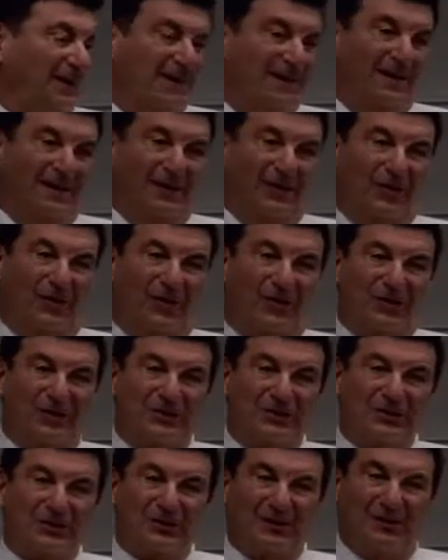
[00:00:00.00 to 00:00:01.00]
Uh, the
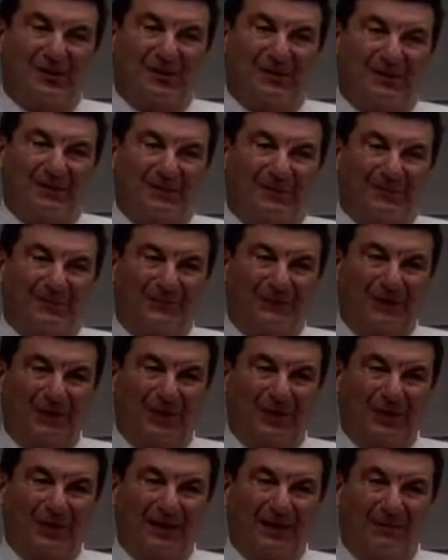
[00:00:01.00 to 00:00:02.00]
Hornets, um, the
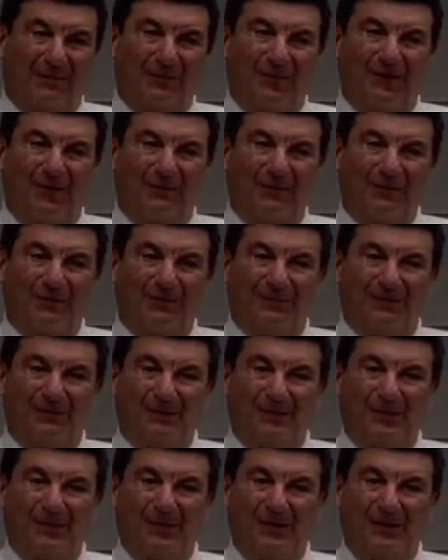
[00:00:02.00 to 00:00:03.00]
owner had a problem.
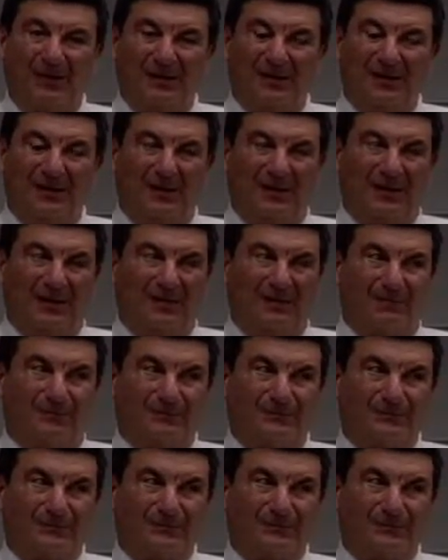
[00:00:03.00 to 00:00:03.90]
Um,